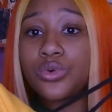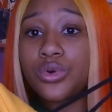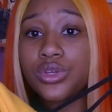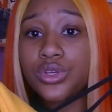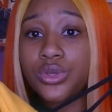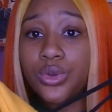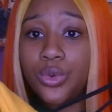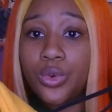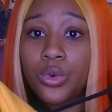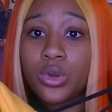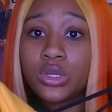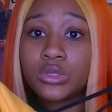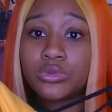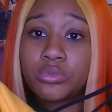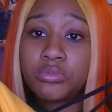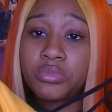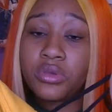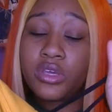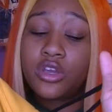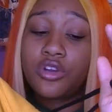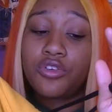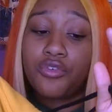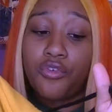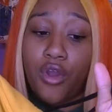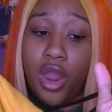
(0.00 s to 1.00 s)
on yours would
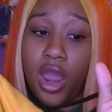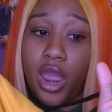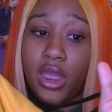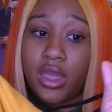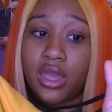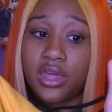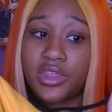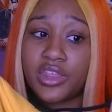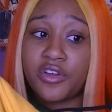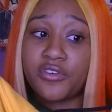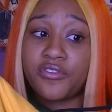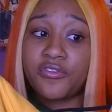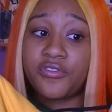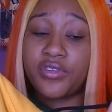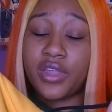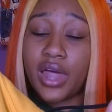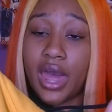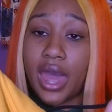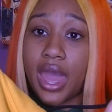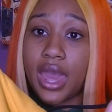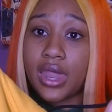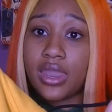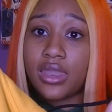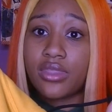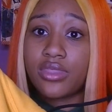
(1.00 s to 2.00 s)
be gray and they're
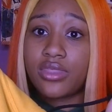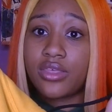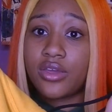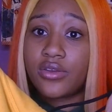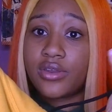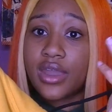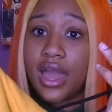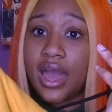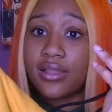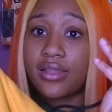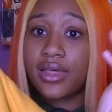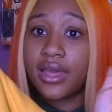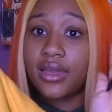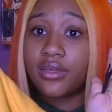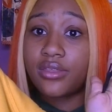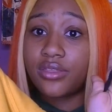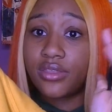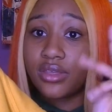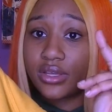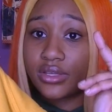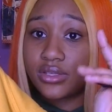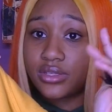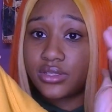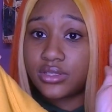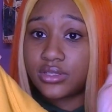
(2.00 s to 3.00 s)
flat. They're not like
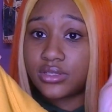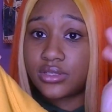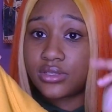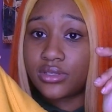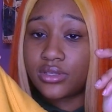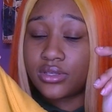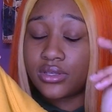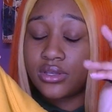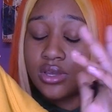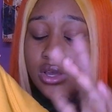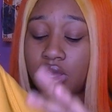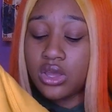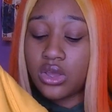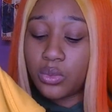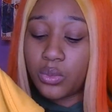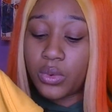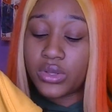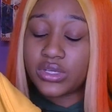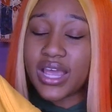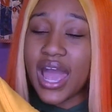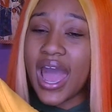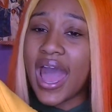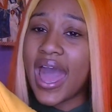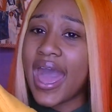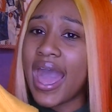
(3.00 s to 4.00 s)
this,
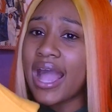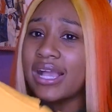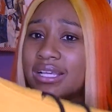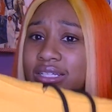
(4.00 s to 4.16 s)
which I